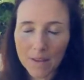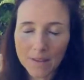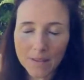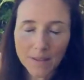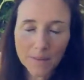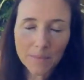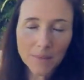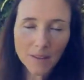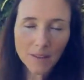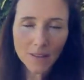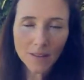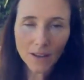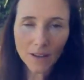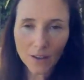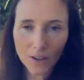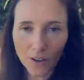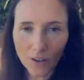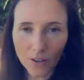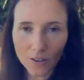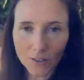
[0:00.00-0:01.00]
something that
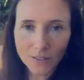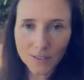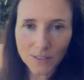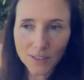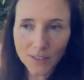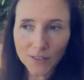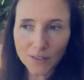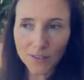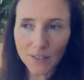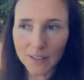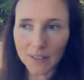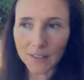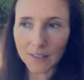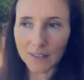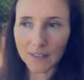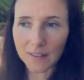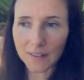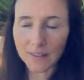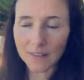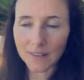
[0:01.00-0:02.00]
calls you,
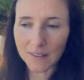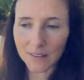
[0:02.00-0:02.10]
and